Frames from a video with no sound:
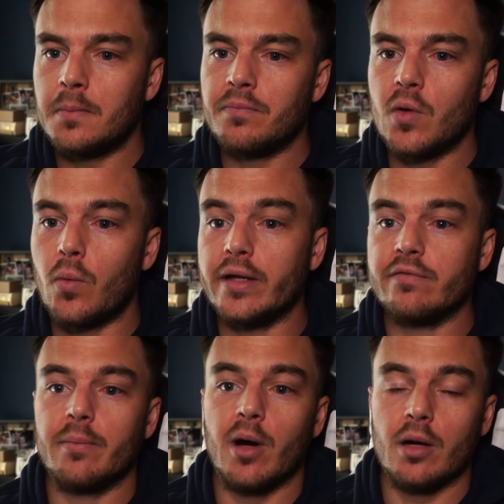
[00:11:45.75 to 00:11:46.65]
The weight of
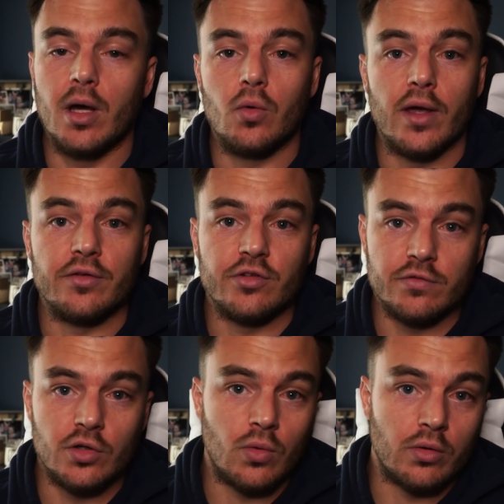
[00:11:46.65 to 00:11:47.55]
the barbell relative
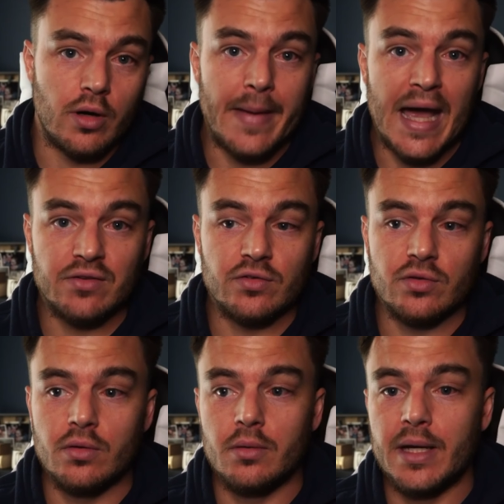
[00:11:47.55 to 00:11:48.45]
to your 1 rep max is
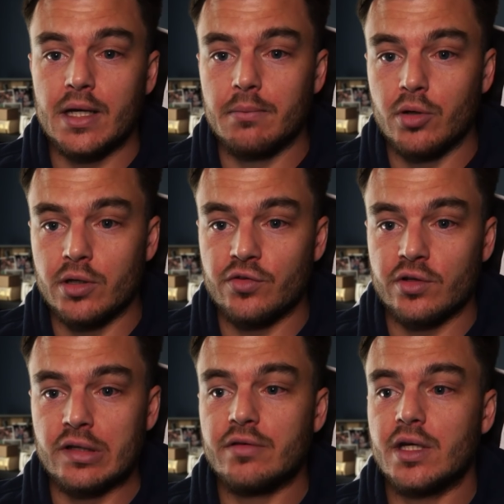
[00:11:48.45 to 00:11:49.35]
going to make a pretty
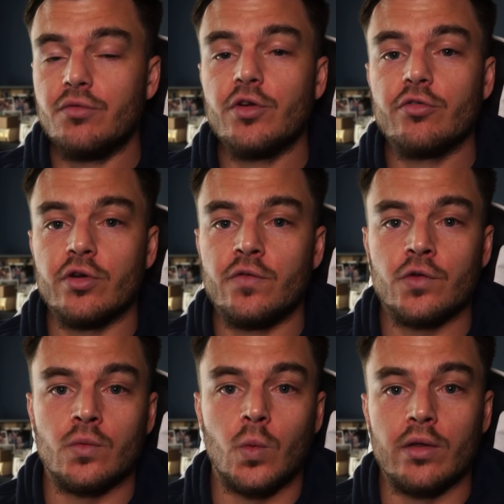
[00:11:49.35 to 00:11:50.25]
significant difference
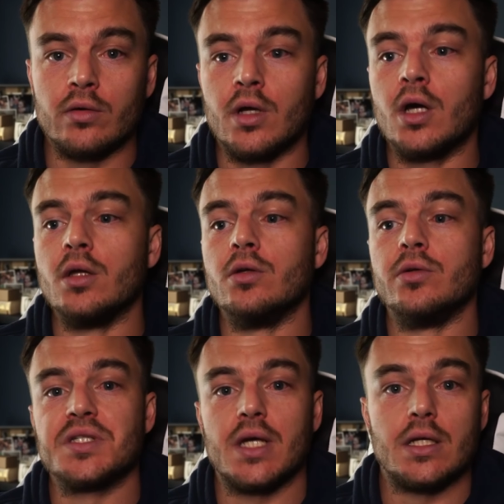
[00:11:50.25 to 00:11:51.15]
in whether or not you
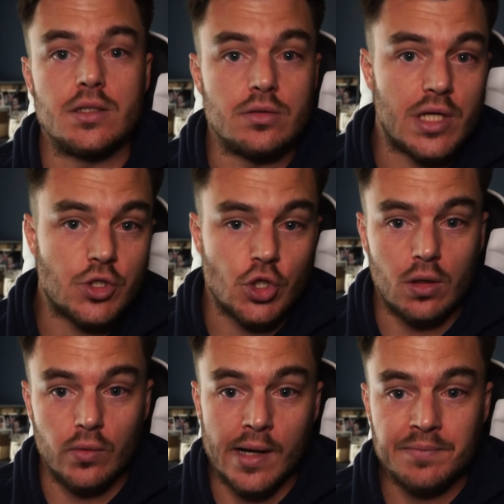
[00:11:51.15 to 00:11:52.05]
decide to do touch and
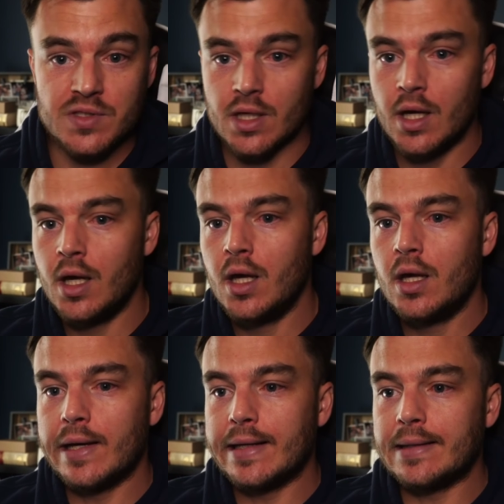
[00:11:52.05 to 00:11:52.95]
go reps,
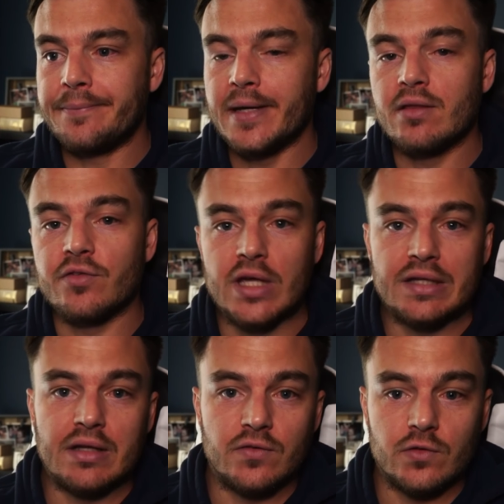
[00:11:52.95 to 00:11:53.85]
and the
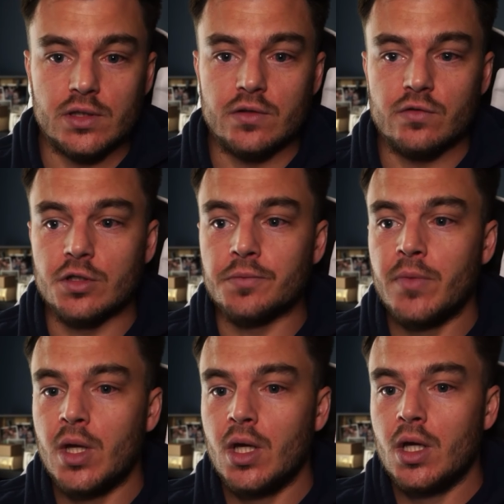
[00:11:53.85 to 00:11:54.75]
set density. So
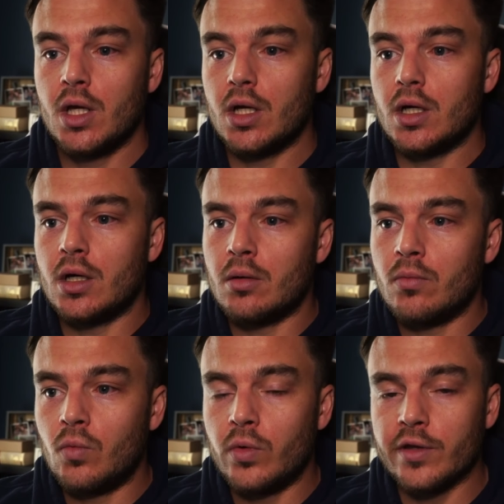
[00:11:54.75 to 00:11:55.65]

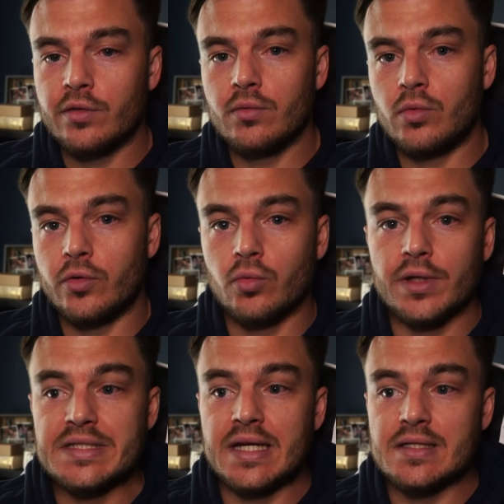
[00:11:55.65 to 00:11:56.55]
with
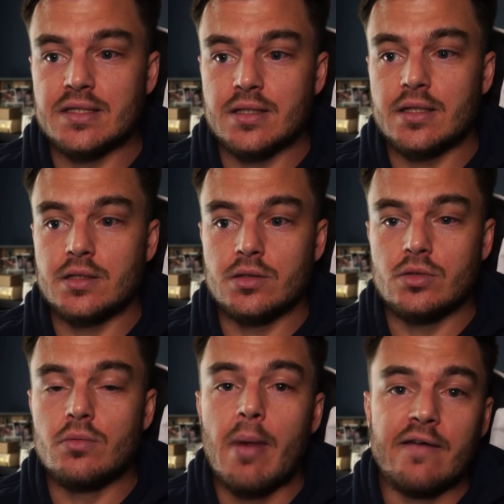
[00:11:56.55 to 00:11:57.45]
really dense sets,
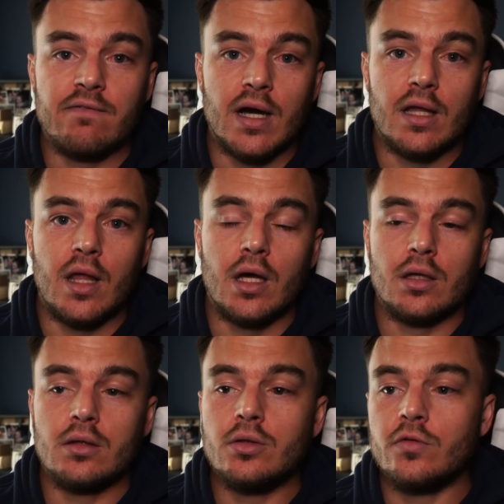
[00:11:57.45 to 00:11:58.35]
you might find
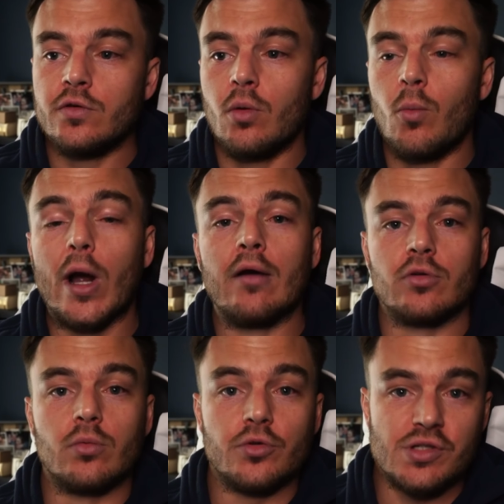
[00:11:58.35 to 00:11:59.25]
that you feel more
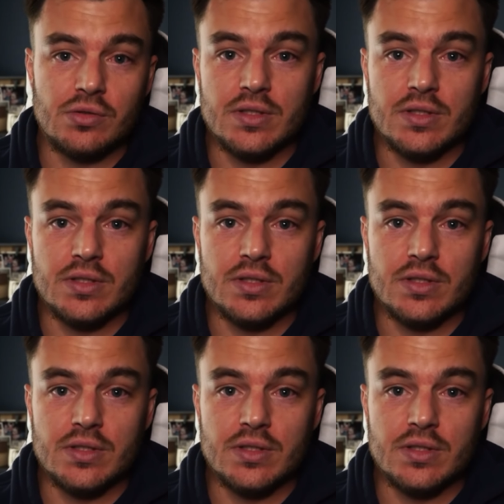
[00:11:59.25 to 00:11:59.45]
comfortable just doing